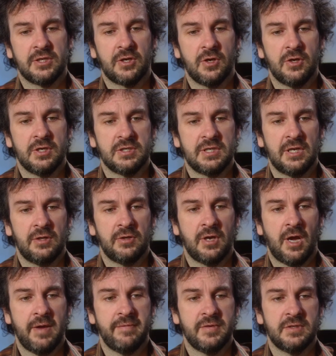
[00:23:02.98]
the Curtis Hell
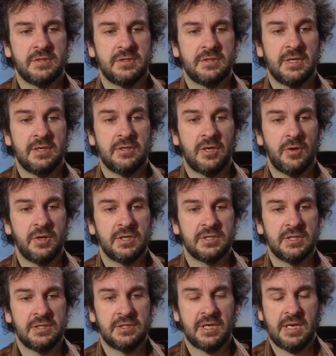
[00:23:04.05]
Divers, don't
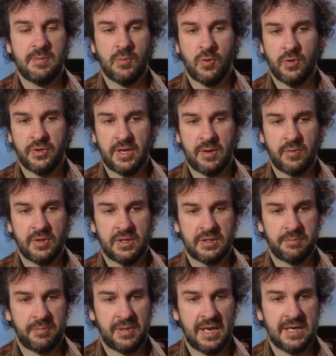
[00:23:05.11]
exist anymore. They were the
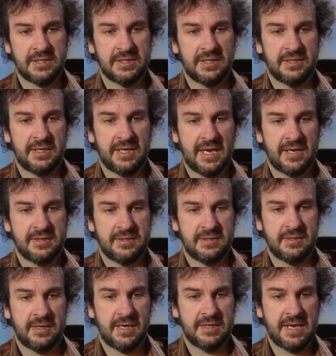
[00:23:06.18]
planes that
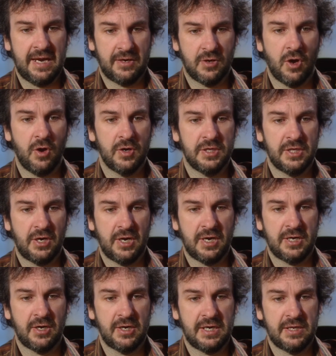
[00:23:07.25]
attacked Kong in the
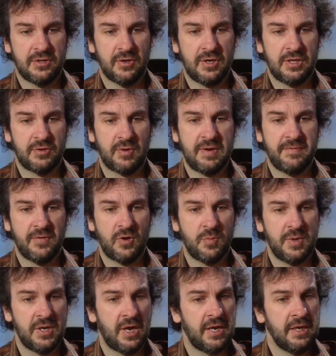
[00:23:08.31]
1933 film,
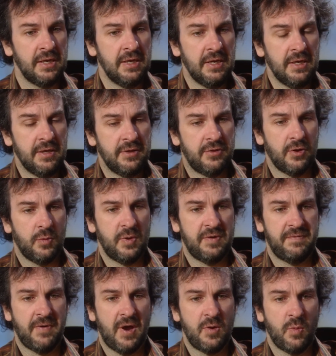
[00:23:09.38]
and I thought we'd
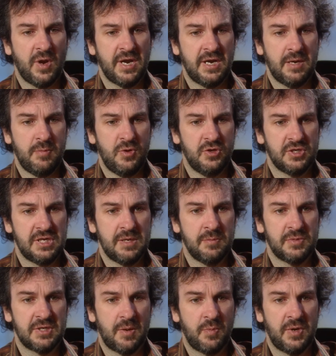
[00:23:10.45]
find one in a
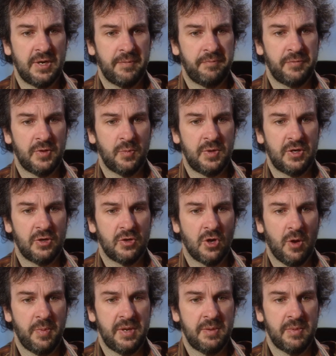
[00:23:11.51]
museum somewhere that we could
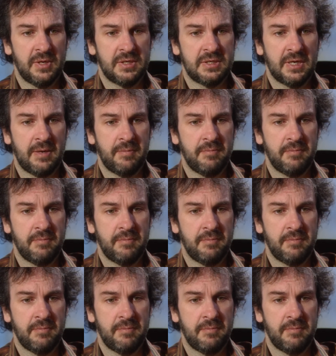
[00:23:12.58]
copy, but